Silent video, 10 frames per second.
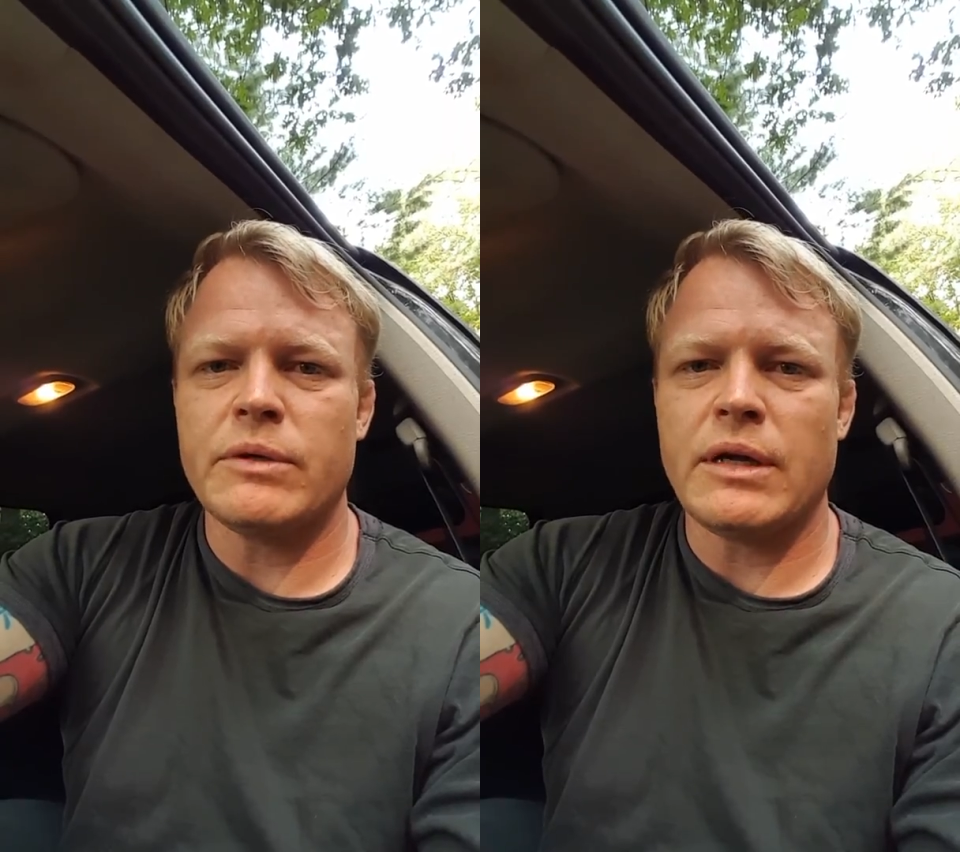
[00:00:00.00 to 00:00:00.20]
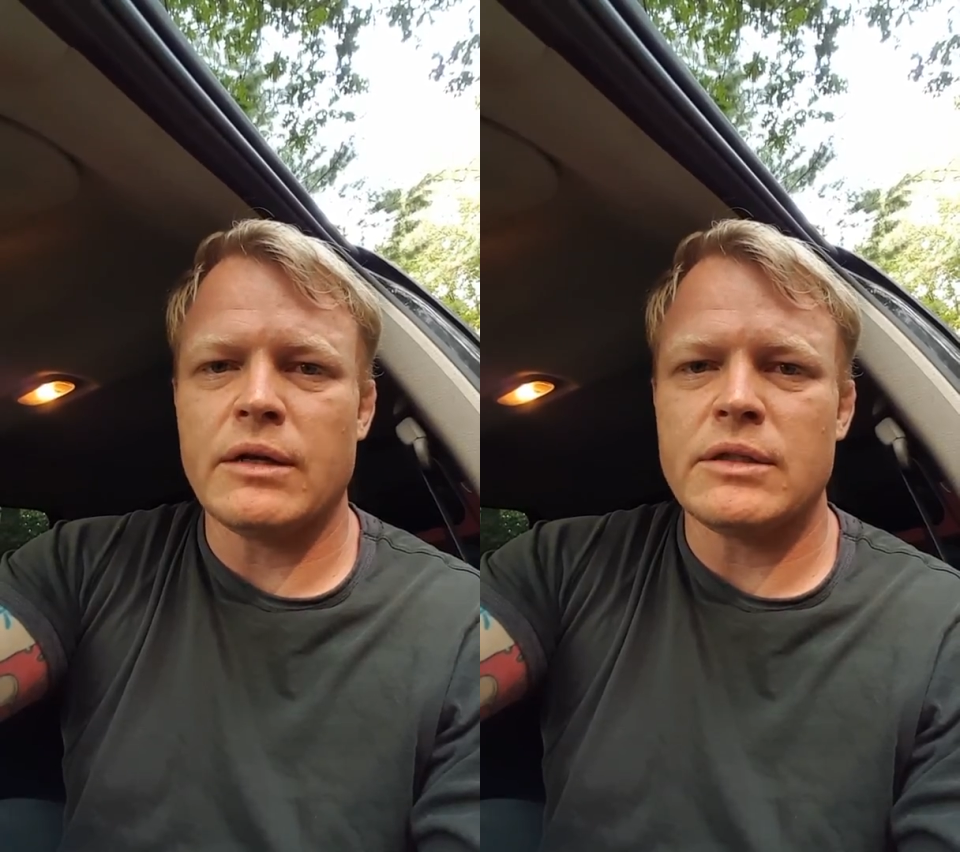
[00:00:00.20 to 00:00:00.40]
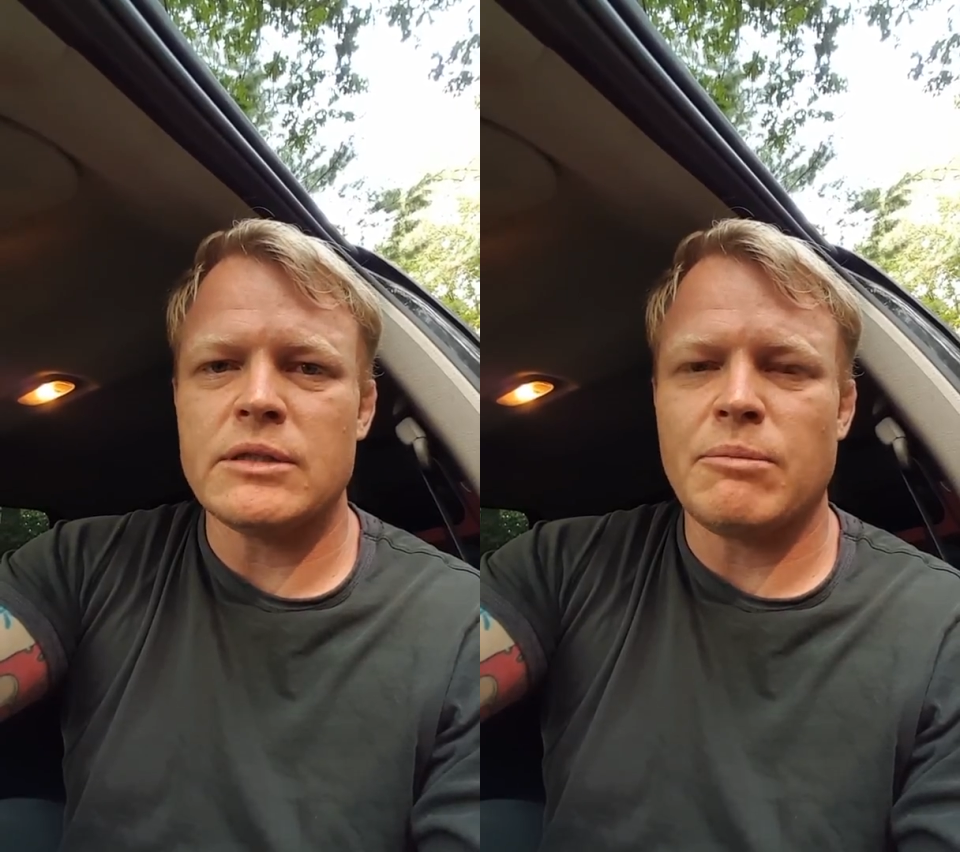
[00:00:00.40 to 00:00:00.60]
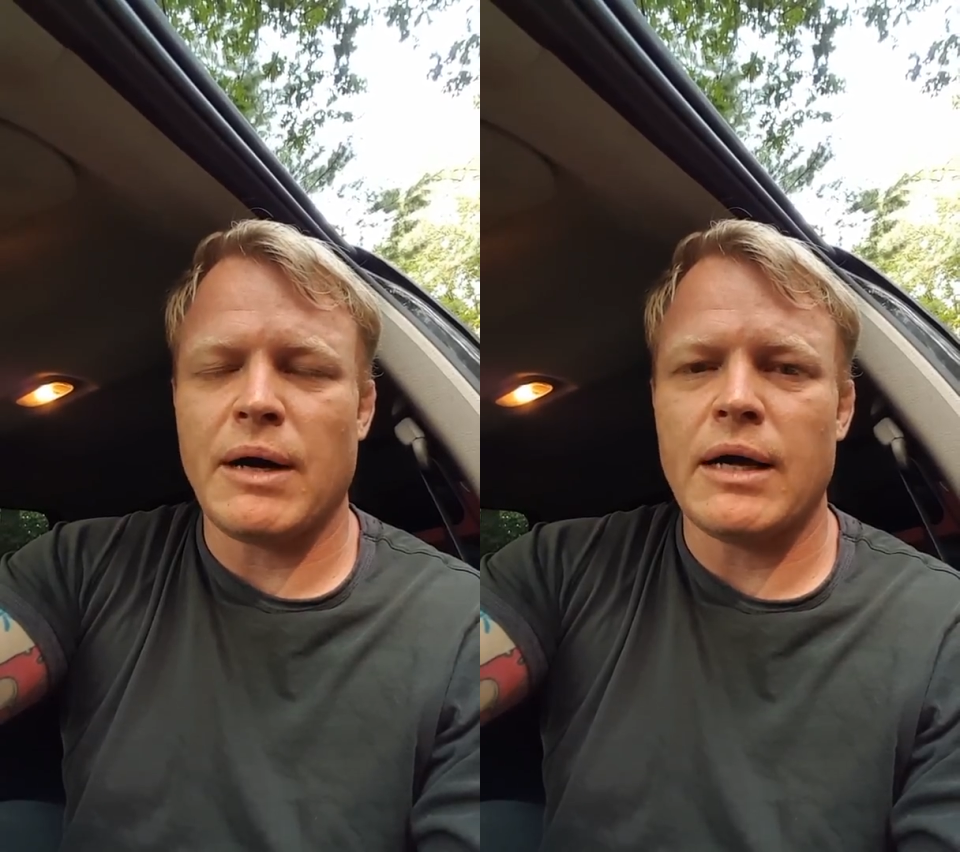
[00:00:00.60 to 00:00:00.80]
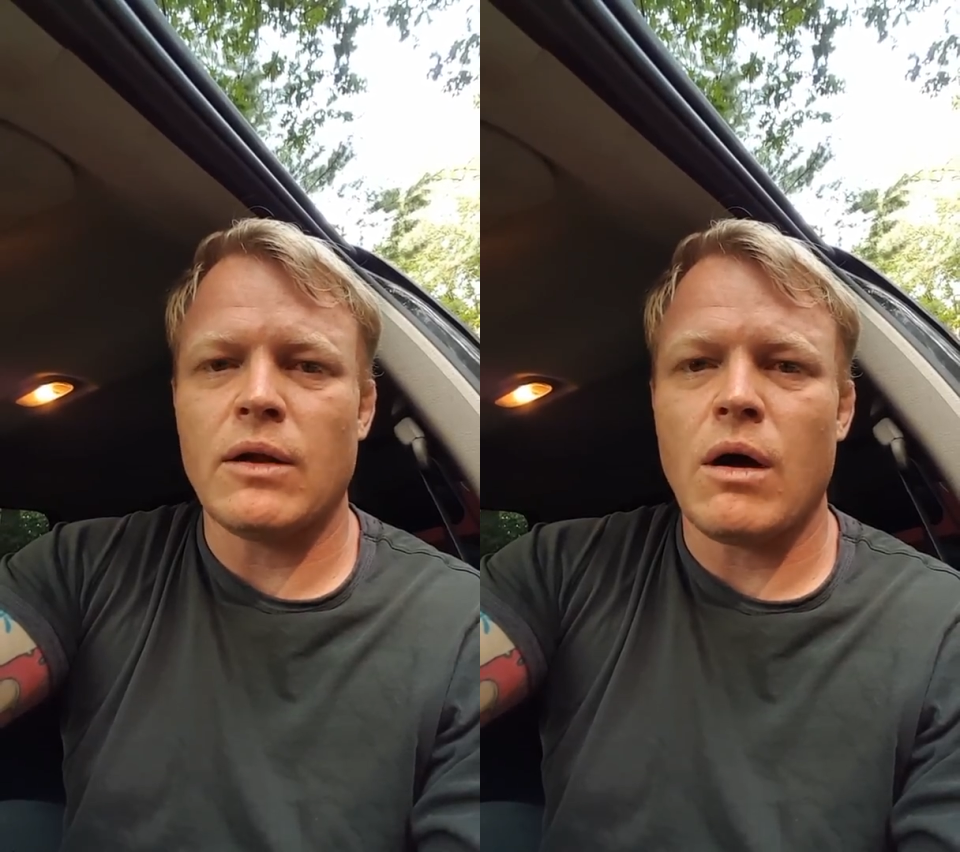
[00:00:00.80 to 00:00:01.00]
without these
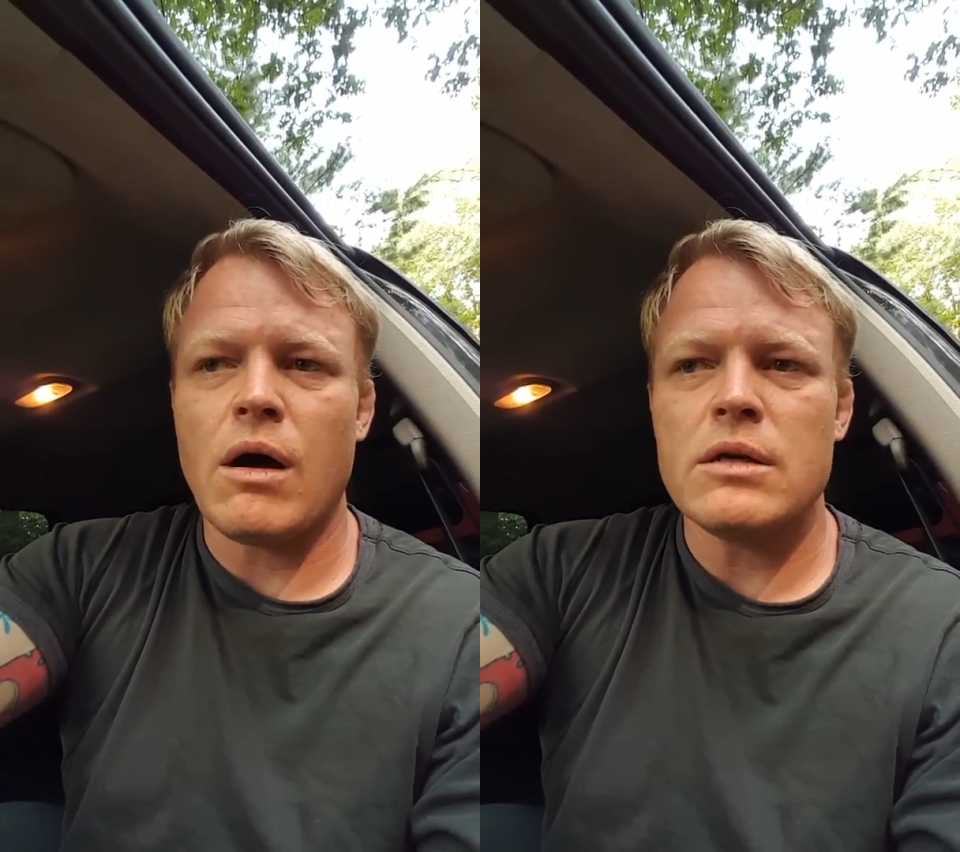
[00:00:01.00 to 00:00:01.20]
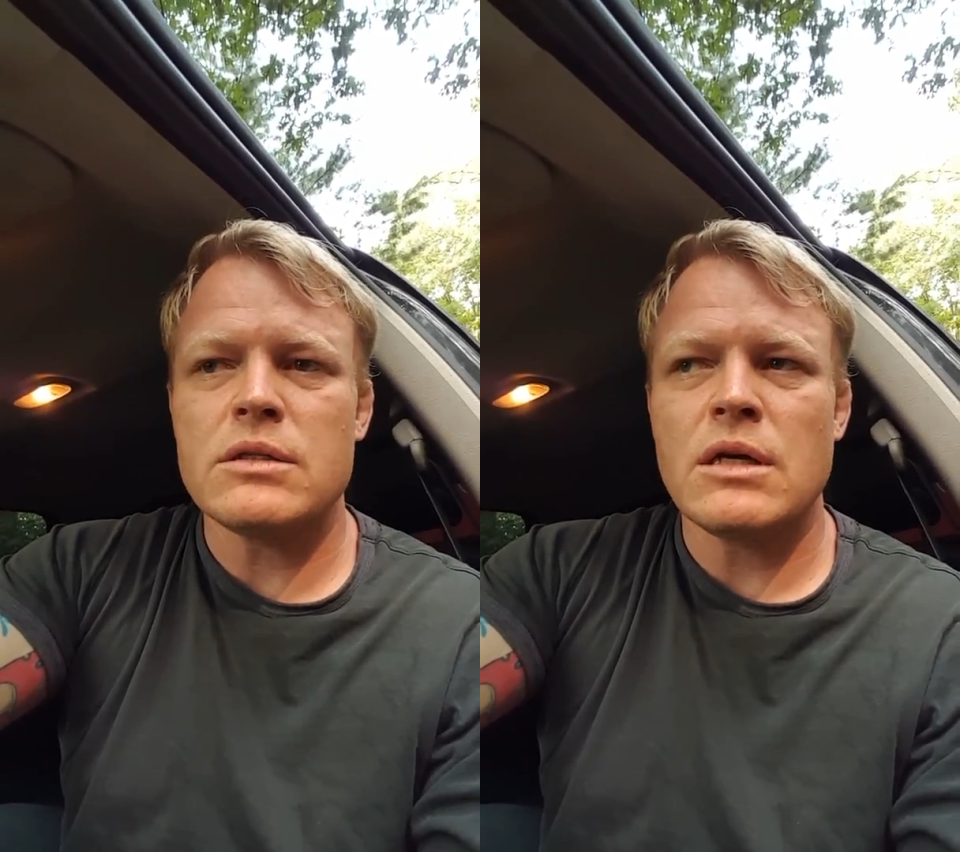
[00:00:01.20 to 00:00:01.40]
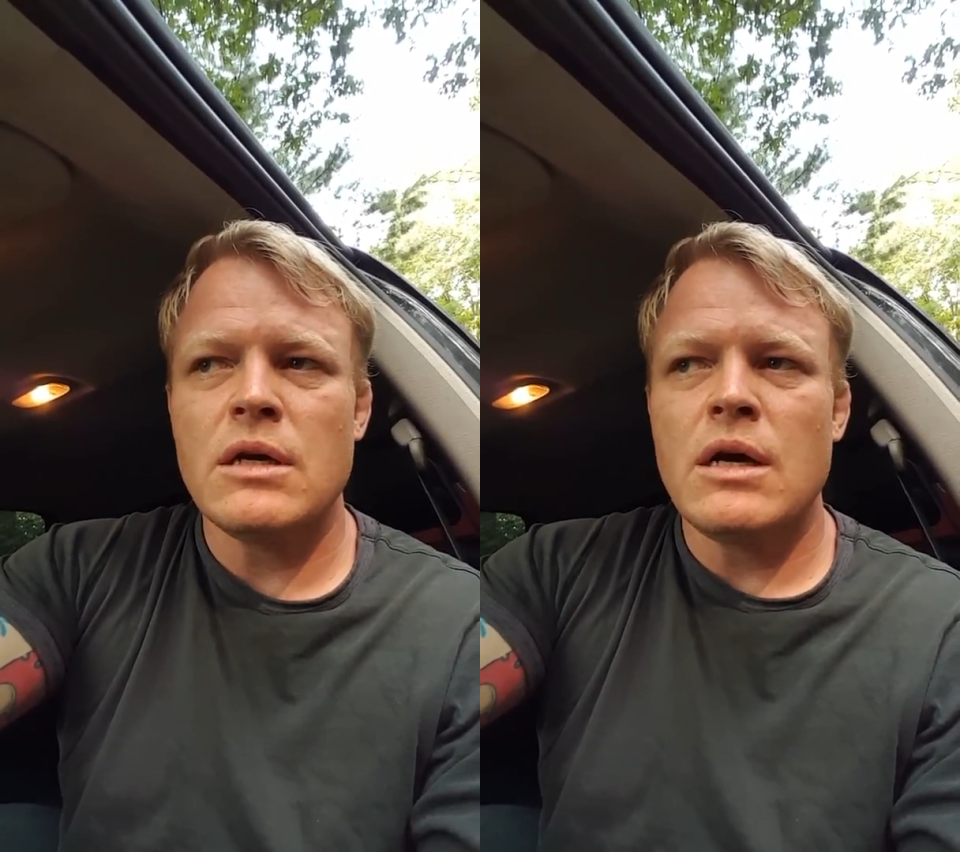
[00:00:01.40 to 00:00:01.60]
bylaws.